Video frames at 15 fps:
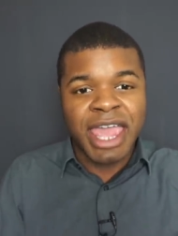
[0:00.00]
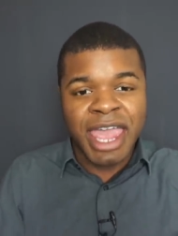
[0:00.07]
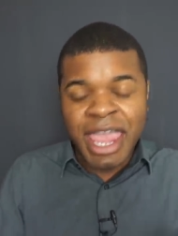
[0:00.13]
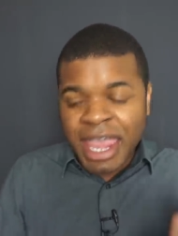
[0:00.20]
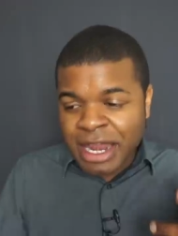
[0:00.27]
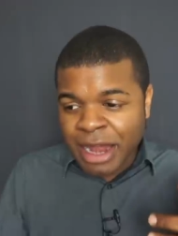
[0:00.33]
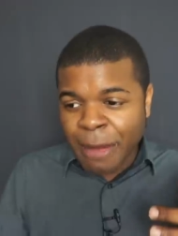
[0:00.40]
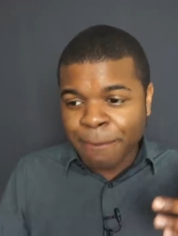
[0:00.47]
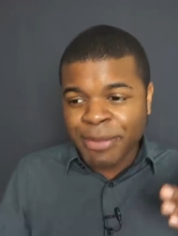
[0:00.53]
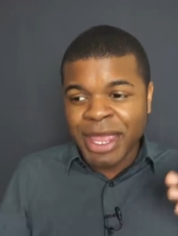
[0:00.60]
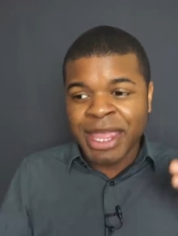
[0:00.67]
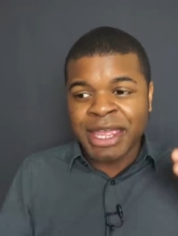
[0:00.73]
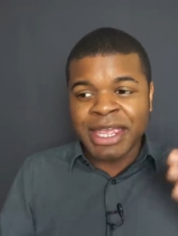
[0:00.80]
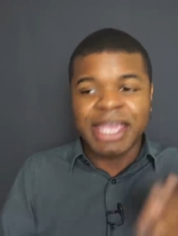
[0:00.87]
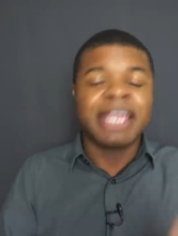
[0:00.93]
and I'm
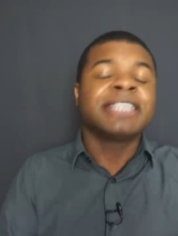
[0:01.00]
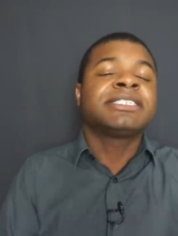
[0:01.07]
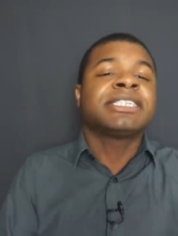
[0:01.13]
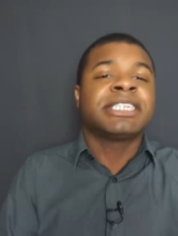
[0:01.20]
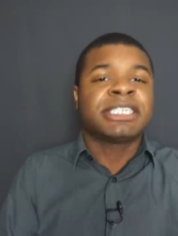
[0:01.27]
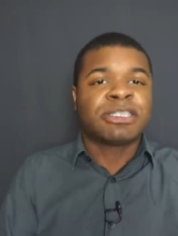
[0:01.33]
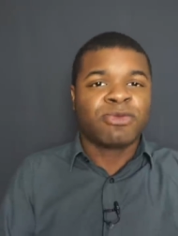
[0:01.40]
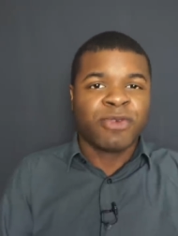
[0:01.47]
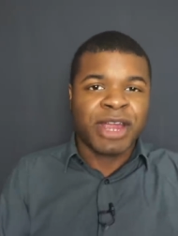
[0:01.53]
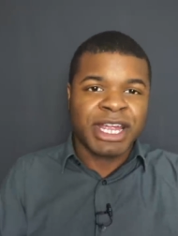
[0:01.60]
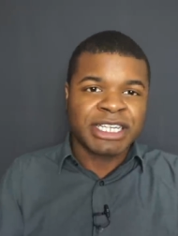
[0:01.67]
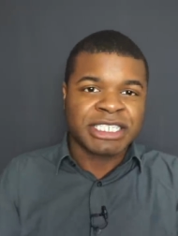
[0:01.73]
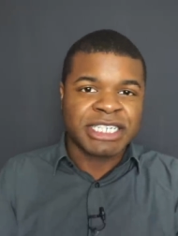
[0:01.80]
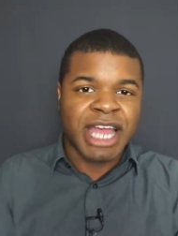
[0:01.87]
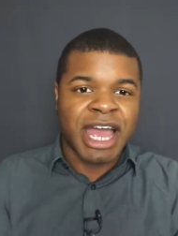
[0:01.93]
paying into this
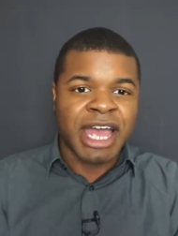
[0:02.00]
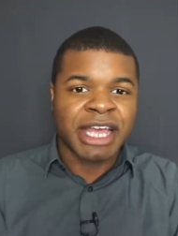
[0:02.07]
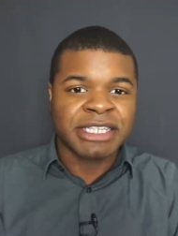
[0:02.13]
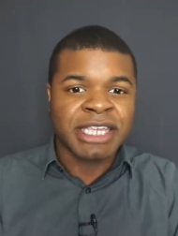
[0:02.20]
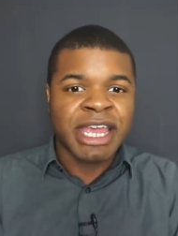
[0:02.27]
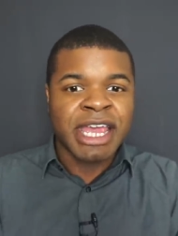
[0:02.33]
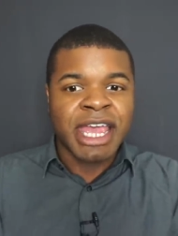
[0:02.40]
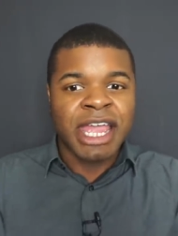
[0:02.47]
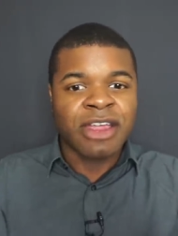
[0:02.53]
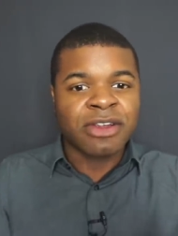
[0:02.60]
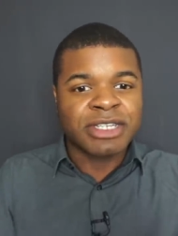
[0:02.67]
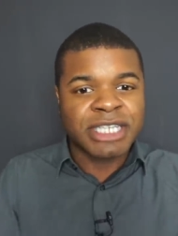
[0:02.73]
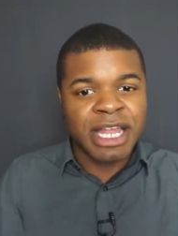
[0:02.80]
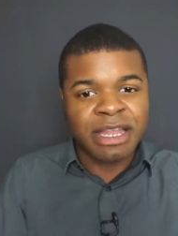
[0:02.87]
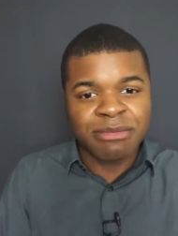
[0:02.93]
franchise and
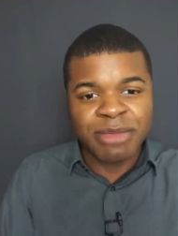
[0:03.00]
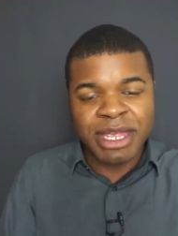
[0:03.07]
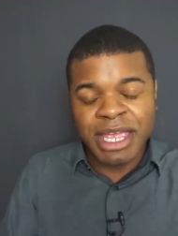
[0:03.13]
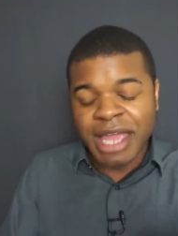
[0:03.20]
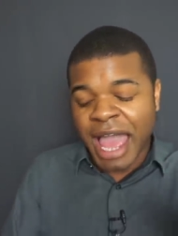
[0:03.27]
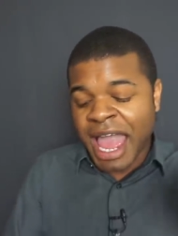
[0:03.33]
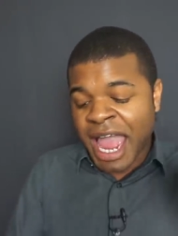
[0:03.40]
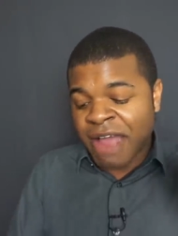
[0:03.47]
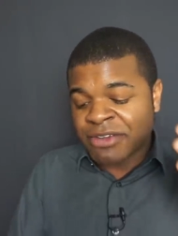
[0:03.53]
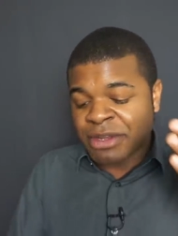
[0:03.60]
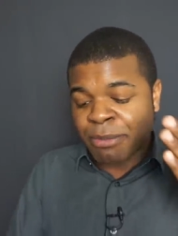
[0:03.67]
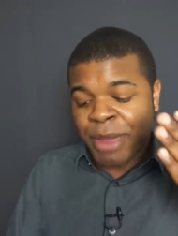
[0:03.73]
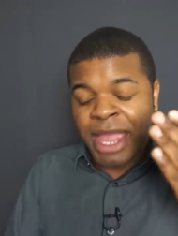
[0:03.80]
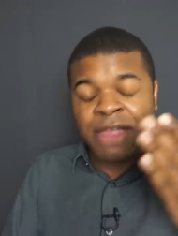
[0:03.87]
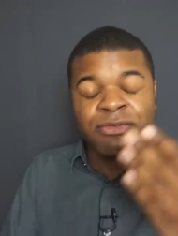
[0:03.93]
you're telling me I have to
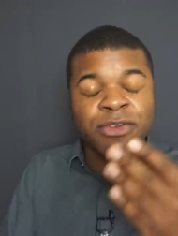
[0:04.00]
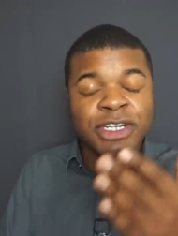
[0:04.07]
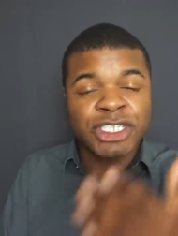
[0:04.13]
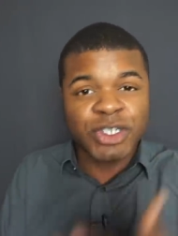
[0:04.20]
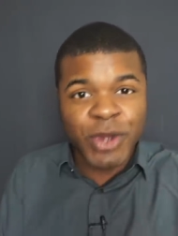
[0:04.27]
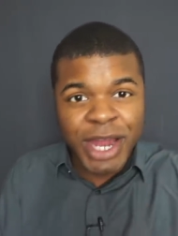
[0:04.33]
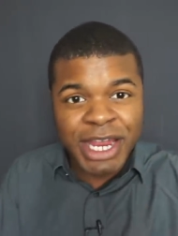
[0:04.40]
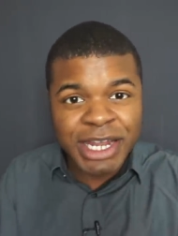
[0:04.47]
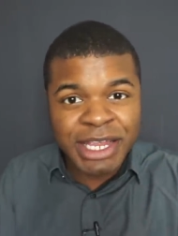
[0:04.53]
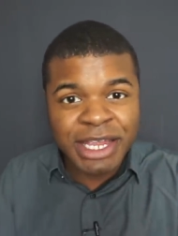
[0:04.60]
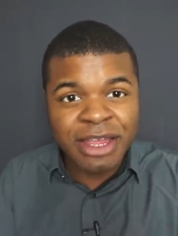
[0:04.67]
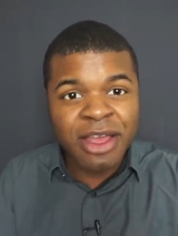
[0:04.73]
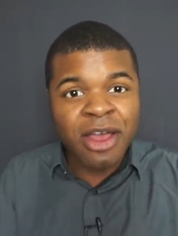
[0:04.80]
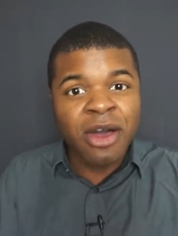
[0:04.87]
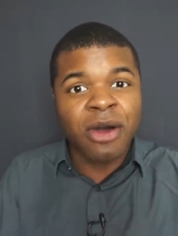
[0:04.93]
pay for
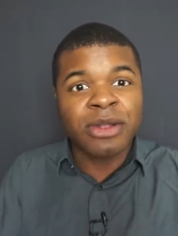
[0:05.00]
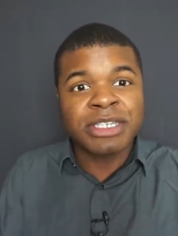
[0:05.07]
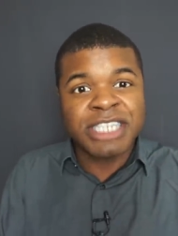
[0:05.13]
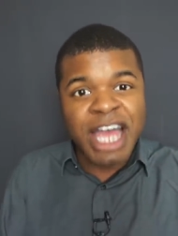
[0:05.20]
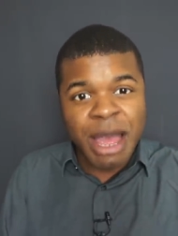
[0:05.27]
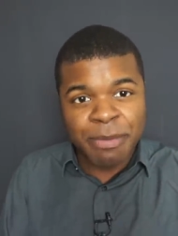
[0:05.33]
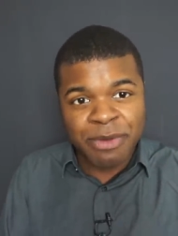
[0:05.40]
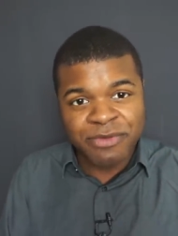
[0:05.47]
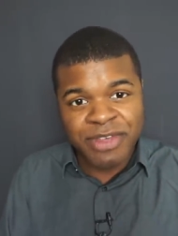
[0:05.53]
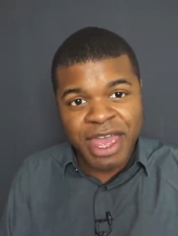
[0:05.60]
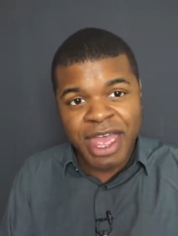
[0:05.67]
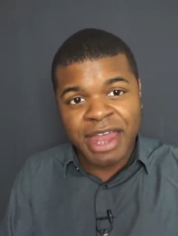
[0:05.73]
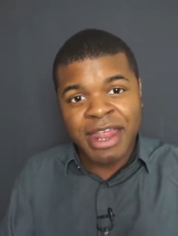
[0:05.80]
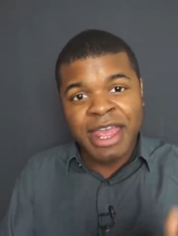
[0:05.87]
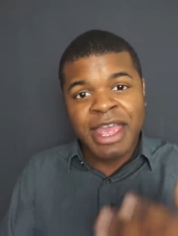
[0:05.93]
training on top of
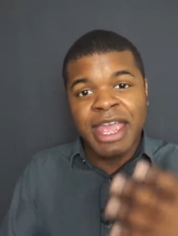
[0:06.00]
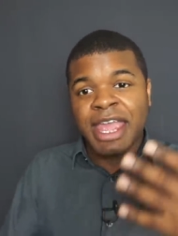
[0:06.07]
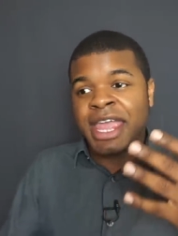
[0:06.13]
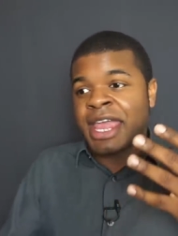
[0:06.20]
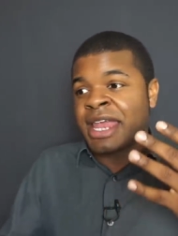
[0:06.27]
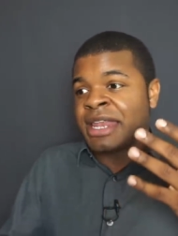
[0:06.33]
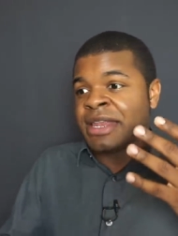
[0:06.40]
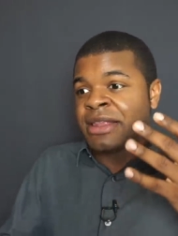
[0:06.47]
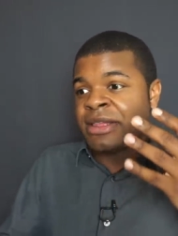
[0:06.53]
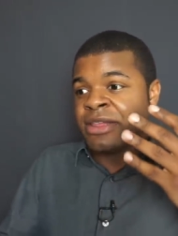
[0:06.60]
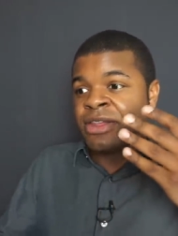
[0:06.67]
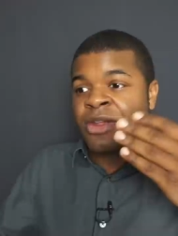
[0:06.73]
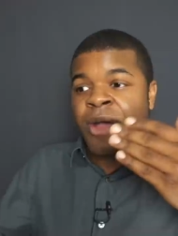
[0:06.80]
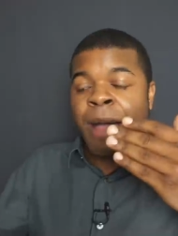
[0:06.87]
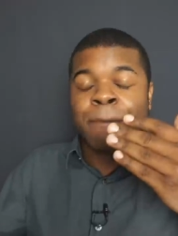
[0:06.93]
that and
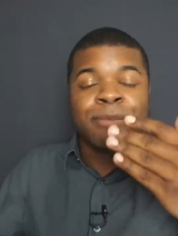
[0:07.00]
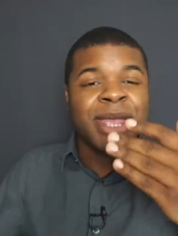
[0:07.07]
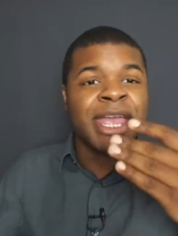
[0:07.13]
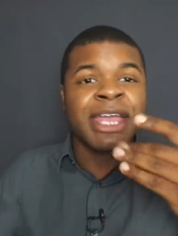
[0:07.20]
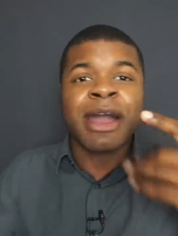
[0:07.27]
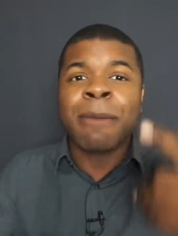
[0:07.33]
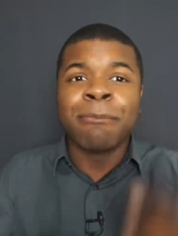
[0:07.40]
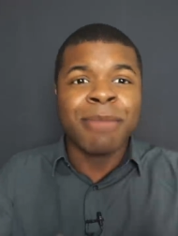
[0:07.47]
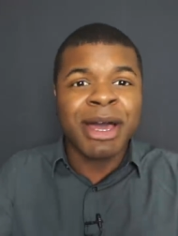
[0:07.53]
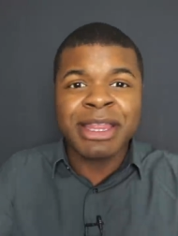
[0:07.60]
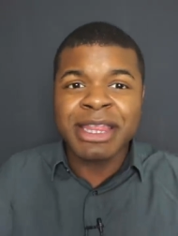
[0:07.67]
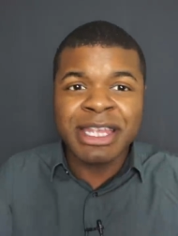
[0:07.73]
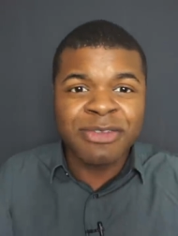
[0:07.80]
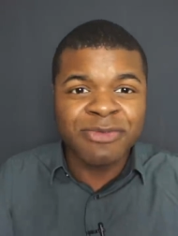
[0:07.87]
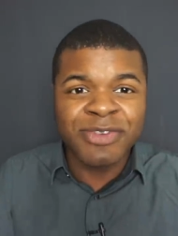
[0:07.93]
you know I'm paying a
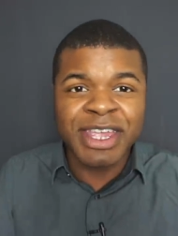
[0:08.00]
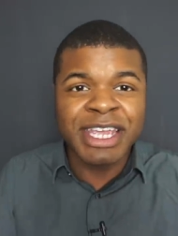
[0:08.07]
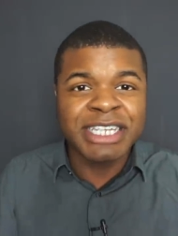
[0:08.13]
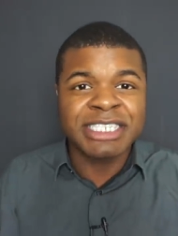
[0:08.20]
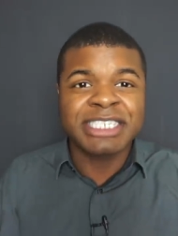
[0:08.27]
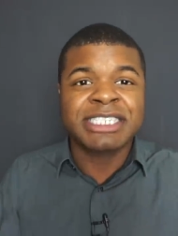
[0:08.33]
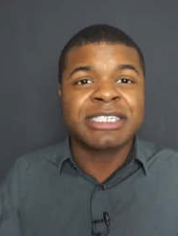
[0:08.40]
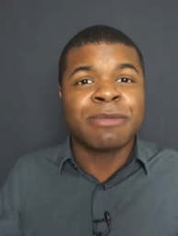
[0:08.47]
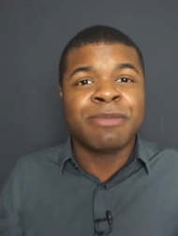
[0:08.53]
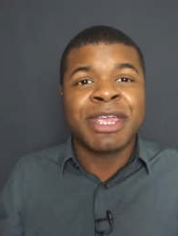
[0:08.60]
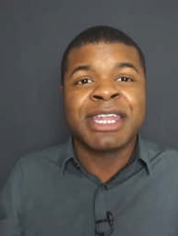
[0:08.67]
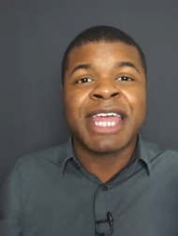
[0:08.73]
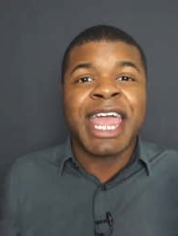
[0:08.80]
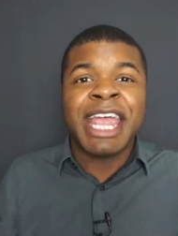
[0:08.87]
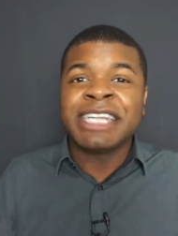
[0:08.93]
monthly fee just to be
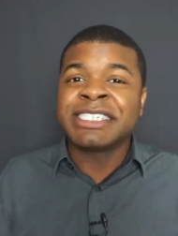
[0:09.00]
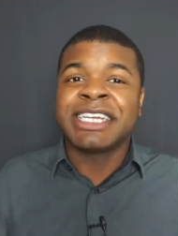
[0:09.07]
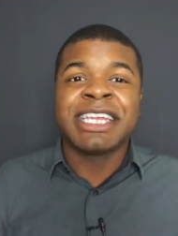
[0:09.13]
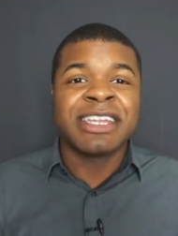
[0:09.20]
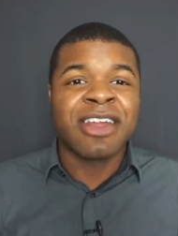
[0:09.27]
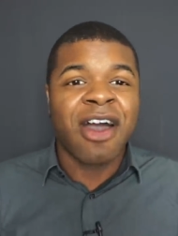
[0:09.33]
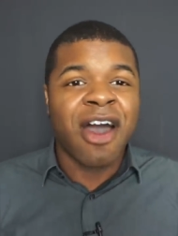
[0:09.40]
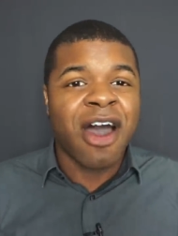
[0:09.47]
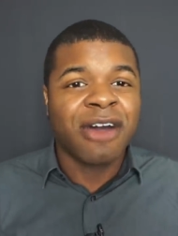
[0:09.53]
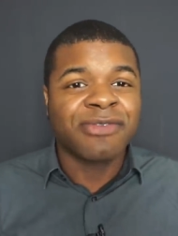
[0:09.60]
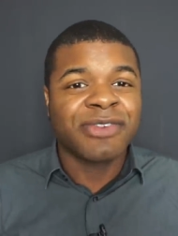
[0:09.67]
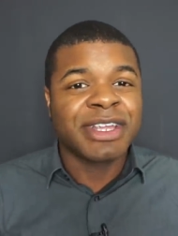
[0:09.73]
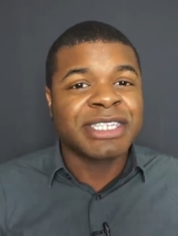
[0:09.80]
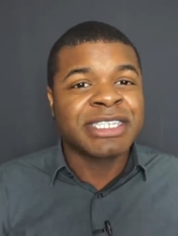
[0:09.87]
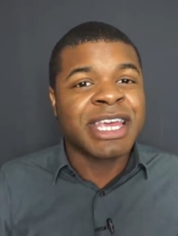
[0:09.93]
an agent in the
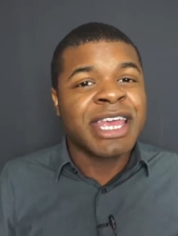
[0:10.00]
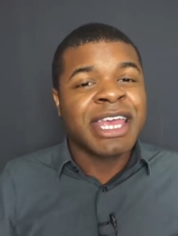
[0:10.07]
office.